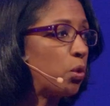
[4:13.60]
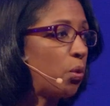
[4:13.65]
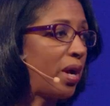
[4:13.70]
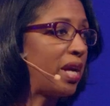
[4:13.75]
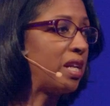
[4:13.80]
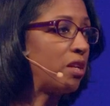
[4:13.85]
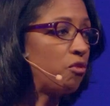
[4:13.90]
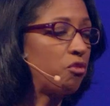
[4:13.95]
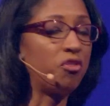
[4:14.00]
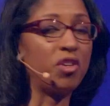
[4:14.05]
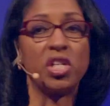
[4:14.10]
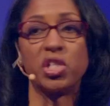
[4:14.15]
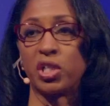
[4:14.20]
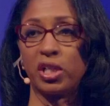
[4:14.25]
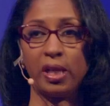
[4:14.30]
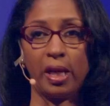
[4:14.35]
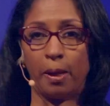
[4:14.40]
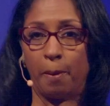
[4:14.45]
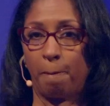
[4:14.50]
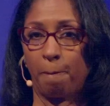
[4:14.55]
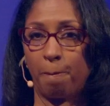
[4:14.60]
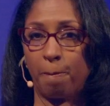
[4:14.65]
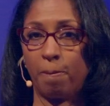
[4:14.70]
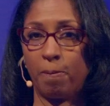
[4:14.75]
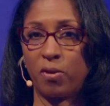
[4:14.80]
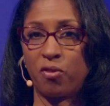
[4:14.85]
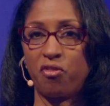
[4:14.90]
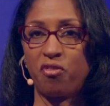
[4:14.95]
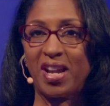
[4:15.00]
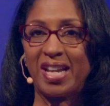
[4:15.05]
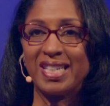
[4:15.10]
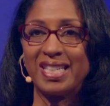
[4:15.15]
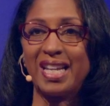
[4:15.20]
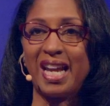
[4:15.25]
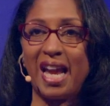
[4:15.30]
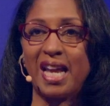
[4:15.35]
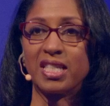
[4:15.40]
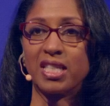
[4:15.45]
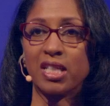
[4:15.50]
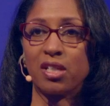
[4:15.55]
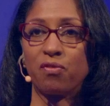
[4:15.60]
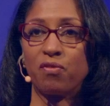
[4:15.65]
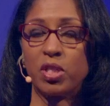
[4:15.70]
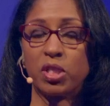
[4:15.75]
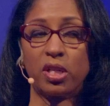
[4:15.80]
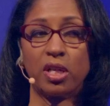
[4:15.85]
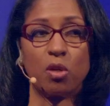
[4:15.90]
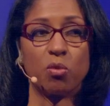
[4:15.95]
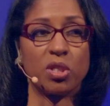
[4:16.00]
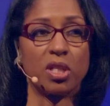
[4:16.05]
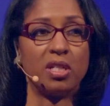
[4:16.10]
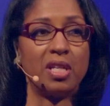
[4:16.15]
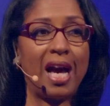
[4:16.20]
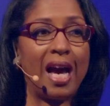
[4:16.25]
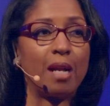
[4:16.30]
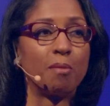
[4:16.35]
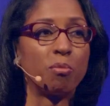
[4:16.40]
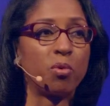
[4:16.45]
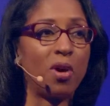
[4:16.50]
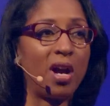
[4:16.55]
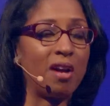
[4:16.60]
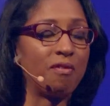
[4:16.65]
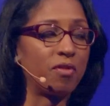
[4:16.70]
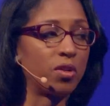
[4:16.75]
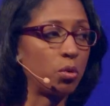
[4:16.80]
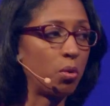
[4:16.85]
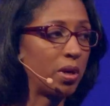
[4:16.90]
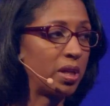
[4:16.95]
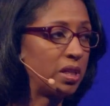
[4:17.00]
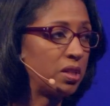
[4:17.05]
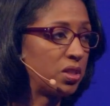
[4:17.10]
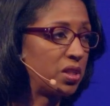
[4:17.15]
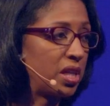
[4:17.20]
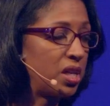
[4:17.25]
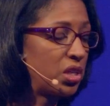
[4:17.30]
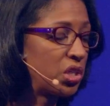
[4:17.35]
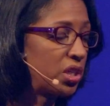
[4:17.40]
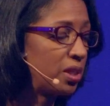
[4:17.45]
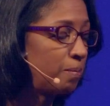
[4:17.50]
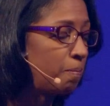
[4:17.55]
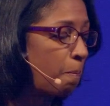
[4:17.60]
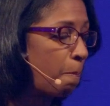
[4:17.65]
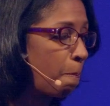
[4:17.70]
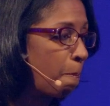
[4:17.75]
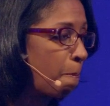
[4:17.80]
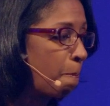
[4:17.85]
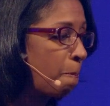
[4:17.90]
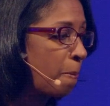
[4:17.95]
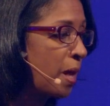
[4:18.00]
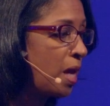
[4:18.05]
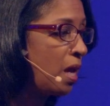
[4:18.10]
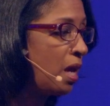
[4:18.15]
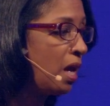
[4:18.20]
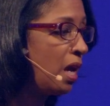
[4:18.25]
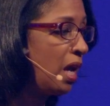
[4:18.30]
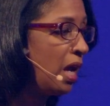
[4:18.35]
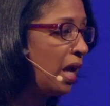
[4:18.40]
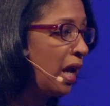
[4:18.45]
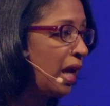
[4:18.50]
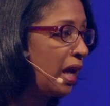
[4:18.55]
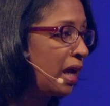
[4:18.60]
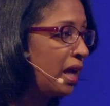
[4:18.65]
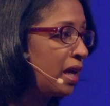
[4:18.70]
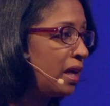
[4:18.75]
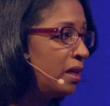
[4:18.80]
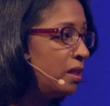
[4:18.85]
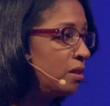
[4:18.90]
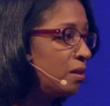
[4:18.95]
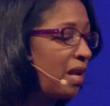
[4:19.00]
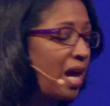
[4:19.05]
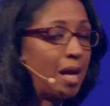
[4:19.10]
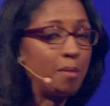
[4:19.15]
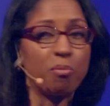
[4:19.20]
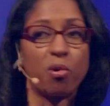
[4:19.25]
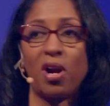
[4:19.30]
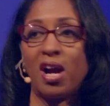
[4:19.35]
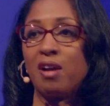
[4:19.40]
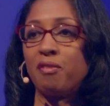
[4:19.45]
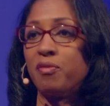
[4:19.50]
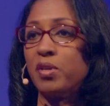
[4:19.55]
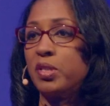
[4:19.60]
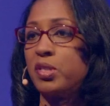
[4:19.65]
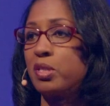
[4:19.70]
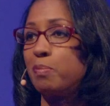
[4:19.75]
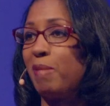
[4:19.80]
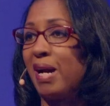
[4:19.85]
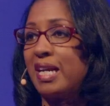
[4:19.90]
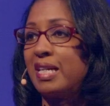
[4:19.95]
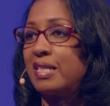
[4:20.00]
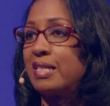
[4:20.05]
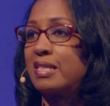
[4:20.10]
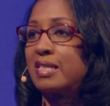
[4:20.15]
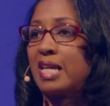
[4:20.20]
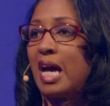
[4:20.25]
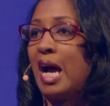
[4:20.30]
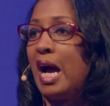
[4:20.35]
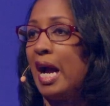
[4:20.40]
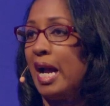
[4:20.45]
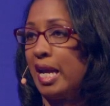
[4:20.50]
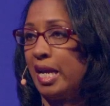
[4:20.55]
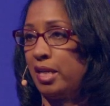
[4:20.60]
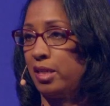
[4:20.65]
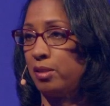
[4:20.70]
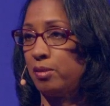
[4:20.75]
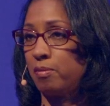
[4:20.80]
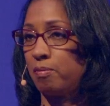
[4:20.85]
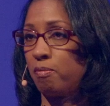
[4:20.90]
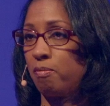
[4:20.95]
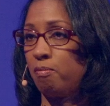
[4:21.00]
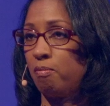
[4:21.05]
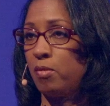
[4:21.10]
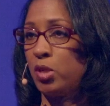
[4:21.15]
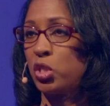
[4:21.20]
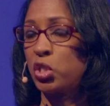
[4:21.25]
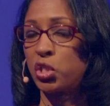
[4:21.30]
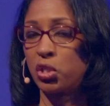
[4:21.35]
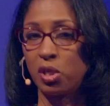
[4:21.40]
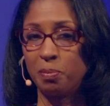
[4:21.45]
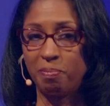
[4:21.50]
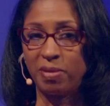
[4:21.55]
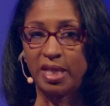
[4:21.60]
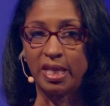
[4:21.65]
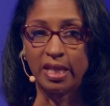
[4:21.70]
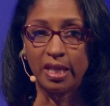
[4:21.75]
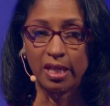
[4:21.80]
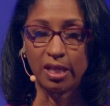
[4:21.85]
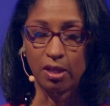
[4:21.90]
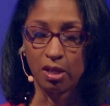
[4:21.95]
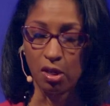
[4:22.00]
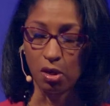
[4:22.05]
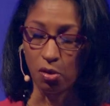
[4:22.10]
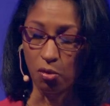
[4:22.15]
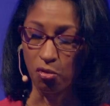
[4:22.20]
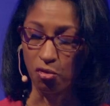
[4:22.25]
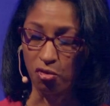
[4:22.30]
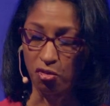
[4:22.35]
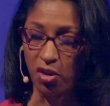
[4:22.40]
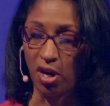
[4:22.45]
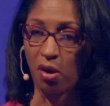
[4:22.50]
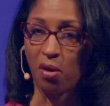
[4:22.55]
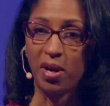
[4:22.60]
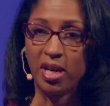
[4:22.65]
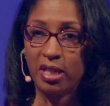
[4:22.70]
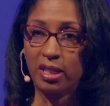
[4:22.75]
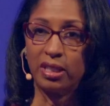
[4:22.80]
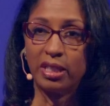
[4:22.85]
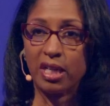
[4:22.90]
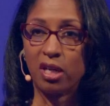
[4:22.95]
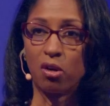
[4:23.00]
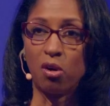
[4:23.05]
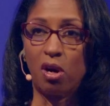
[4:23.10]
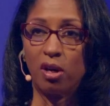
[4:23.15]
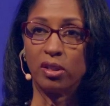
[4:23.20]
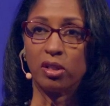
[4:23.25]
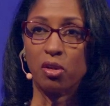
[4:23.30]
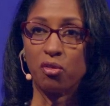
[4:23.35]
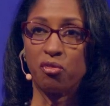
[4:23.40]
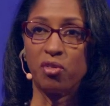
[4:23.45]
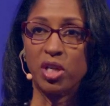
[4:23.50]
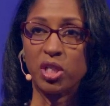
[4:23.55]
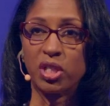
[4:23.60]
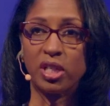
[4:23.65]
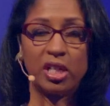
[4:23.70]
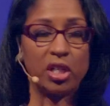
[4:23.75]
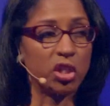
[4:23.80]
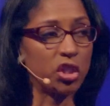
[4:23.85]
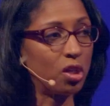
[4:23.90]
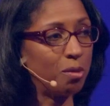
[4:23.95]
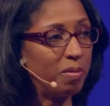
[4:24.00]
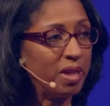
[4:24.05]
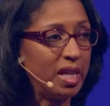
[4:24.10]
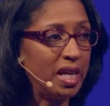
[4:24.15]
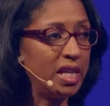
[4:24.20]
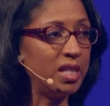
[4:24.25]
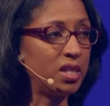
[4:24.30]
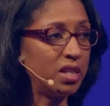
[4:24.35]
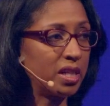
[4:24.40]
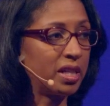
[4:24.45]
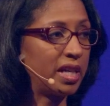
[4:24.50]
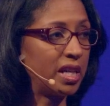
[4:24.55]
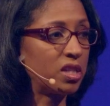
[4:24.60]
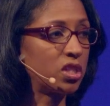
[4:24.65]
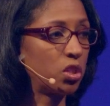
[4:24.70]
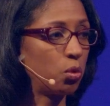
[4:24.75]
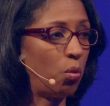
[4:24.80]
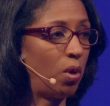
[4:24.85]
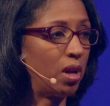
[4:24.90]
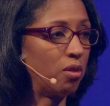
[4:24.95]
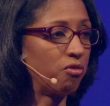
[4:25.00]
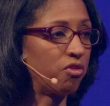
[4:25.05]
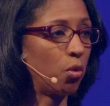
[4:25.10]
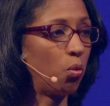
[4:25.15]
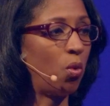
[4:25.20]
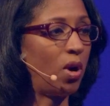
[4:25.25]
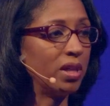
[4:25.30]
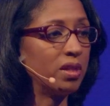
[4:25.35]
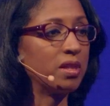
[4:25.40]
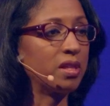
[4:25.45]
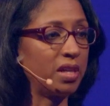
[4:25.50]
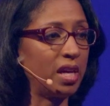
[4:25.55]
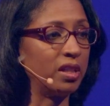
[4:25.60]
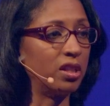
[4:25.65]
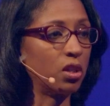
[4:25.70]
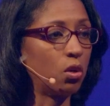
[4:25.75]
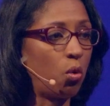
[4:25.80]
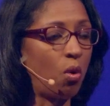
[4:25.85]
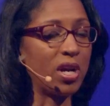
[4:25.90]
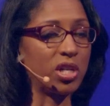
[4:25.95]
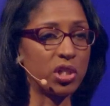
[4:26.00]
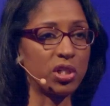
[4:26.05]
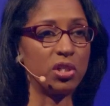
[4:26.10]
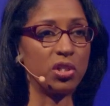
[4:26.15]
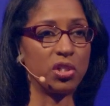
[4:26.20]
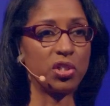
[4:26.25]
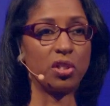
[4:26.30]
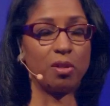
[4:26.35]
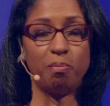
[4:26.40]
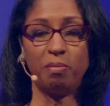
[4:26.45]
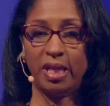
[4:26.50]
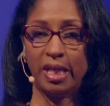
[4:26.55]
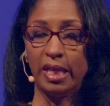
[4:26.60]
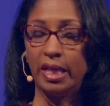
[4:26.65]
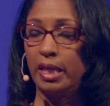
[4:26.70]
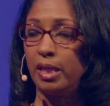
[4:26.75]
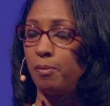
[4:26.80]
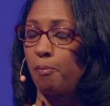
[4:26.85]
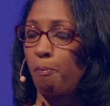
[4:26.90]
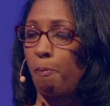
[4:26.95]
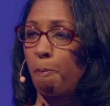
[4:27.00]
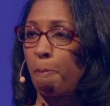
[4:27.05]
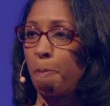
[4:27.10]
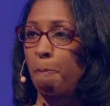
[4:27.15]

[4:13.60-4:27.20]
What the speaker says: great at visioning, fantastic at visioning. It was a nonprofit organization. And nonprofits, by design, should be very clear on their vision and should be easy to get to one. For one thing, the question should be,